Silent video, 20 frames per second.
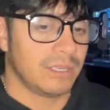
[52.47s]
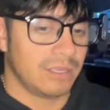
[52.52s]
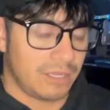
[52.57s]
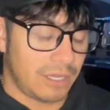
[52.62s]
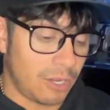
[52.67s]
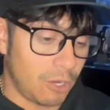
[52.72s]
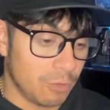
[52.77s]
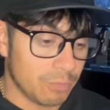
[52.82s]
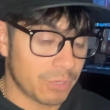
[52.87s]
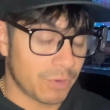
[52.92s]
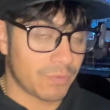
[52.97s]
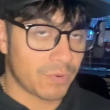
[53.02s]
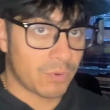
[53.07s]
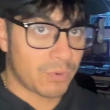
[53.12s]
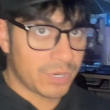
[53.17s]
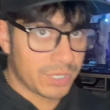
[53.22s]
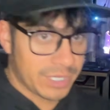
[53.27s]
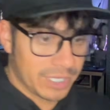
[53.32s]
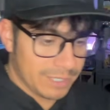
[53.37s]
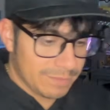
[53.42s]
I hope they were
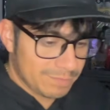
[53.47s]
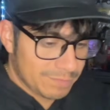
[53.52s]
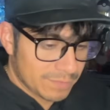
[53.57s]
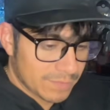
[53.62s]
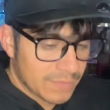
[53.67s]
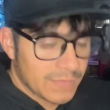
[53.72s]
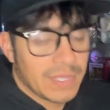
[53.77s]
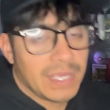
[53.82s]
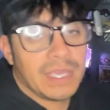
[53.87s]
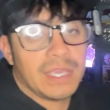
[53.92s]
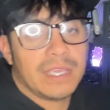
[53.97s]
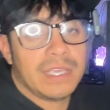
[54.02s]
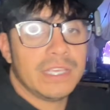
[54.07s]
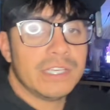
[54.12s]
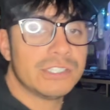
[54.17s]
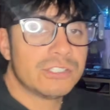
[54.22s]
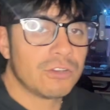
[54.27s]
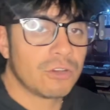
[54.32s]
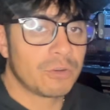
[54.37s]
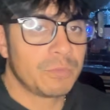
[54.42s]
worth it." He
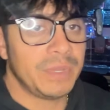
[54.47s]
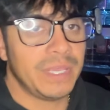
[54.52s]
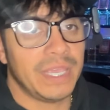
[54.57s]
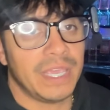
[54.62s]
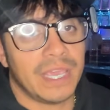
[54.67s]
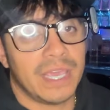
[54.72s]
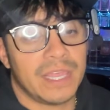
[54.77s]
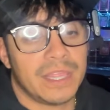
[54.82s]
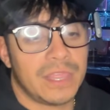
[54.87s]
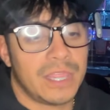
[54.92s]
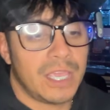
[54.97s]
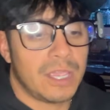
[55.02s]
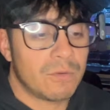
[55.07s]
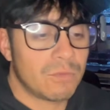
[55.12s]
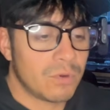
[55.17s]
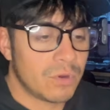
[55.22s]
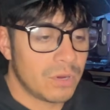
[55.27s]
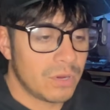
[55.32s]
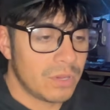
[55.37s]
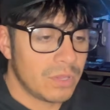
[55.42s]
showed me, and they
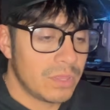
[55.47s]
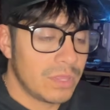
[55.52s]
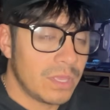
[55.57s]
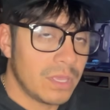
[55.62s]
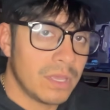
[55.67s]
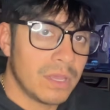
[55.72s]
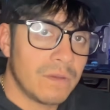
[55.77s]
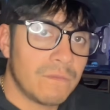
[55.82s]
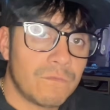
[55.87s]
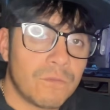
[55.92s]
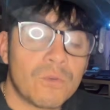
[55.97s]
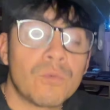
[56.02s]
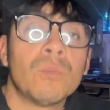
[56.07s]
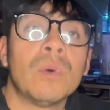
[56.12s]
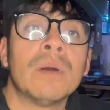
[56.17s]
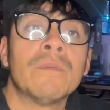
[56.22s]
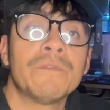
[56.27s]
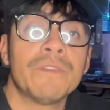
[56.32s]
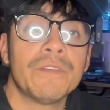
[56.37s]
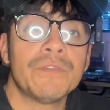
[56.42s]
were the for
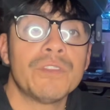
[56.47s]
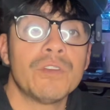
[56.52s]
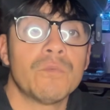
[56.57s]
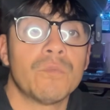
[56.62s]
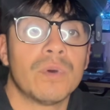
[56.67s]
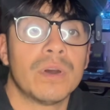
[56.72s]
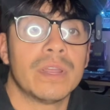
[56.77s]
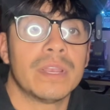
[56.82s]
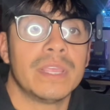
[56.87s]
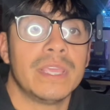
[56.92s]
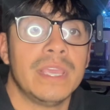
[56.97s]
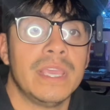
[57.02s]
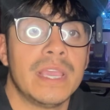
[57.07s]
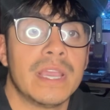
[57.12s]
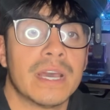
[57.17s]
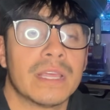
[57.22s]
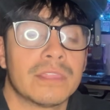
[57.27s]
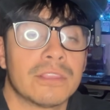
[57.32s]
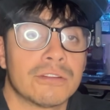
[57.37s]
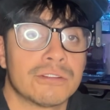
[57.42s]
151. He
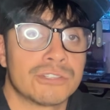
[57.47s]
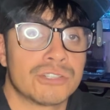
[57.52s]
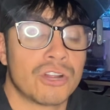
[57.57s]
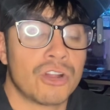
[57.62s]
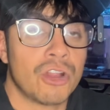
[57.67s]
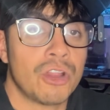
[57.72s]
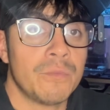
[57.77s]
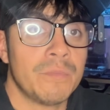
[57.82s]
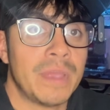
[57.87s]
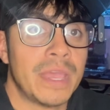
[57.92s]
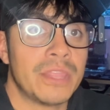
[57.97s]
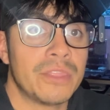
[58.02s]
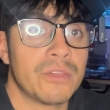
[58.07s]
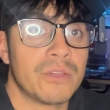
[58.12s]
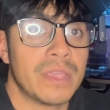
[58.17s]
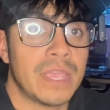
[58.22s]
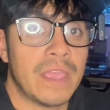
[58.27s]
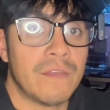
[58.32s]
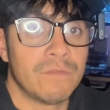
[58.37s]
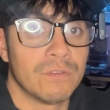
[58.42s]
got the
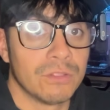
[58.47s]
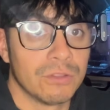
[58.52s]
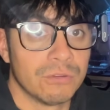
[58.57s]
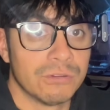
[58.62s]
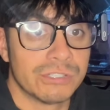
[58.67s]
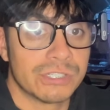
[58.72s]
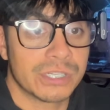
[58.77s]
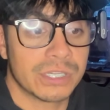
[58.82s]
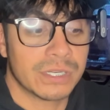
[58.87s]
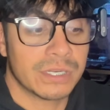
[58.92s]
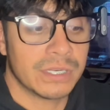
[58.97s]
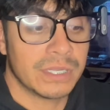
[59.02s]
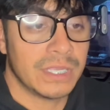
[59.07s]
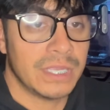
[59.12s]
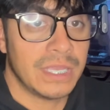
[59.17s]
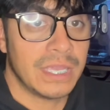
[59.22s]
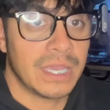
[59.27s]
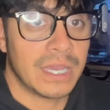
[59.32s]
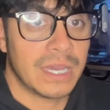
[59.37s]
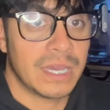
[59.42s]
Charmander evolution,
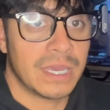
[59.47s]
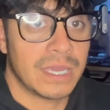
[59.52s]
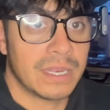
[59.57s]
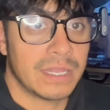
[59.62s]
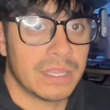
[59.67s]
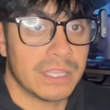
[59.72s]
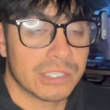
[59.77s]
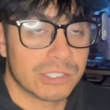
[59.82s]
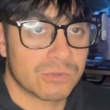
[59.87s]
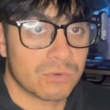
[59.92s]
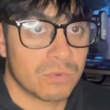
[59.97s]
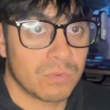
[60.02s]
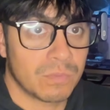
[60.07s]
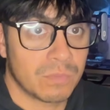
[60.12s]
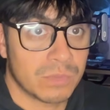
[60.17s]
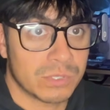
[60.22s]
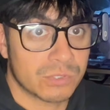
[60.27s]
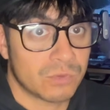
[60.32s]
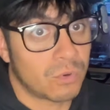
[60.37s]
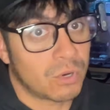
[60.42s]
he got the
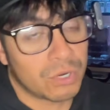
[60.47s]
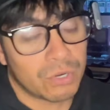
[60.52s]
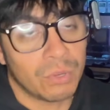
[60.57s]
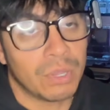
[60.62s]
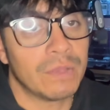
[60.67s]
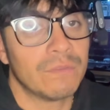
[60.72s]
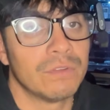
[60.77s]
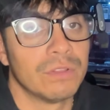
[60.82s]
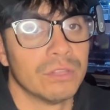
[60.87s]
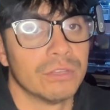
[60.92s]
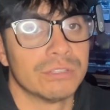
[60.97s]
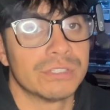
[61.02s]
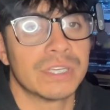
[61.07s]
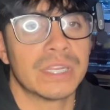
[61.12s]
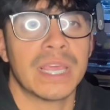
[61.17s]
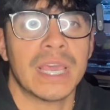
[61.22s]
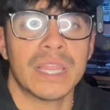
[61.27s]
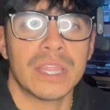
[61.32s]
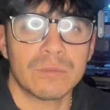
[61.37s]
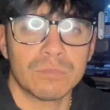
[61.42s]
Squirtle evolution,
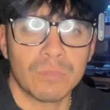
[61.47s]
and the